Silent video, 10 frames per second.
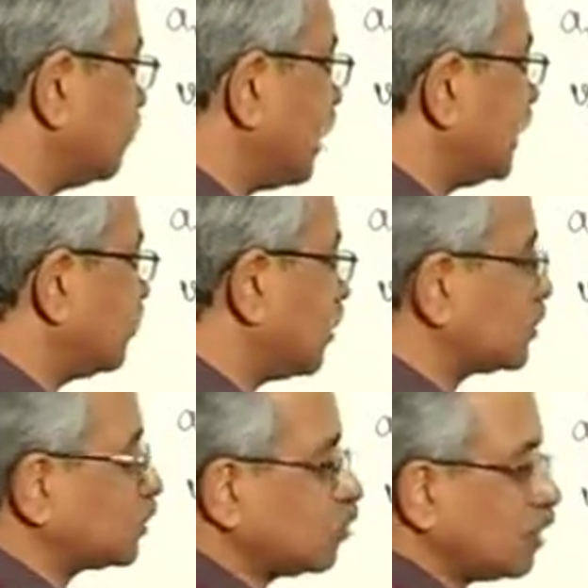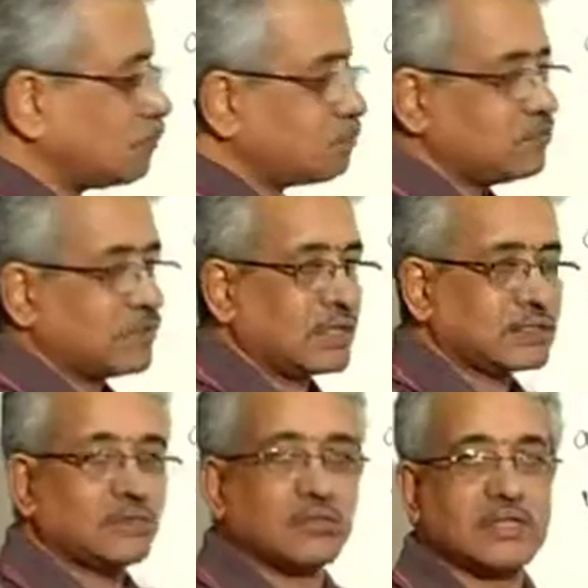Body wants to go up,
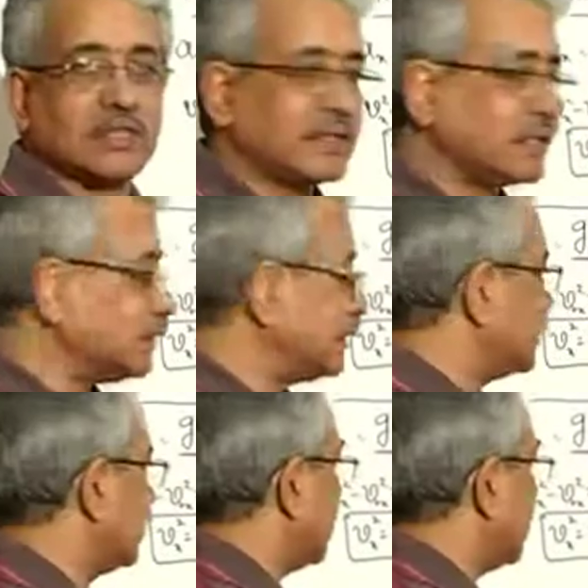velocity goes on decreasing,